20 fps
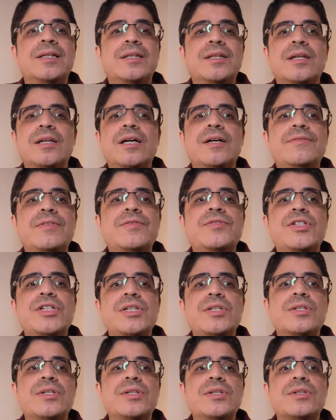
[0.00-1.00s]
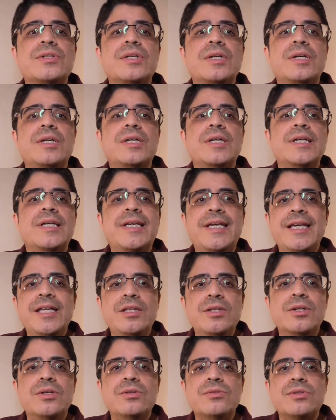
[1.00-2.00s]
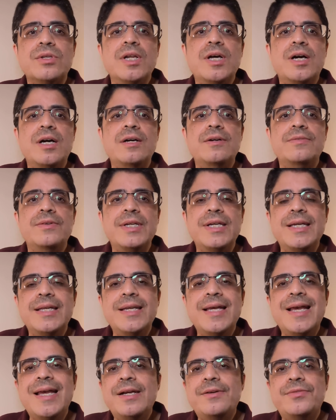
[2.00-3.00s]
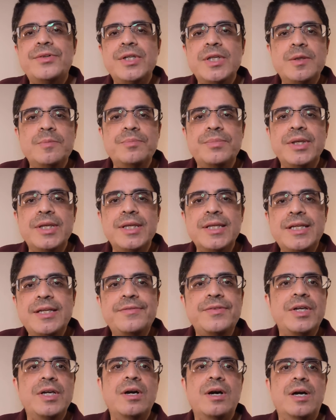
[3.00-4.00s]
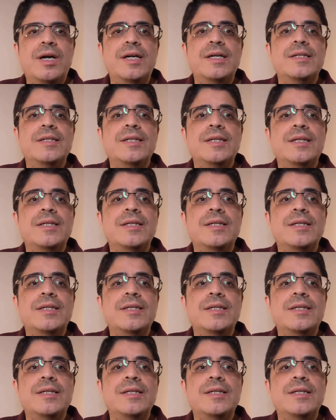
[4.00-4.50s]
The love of Jesus kindles love in every believing heart.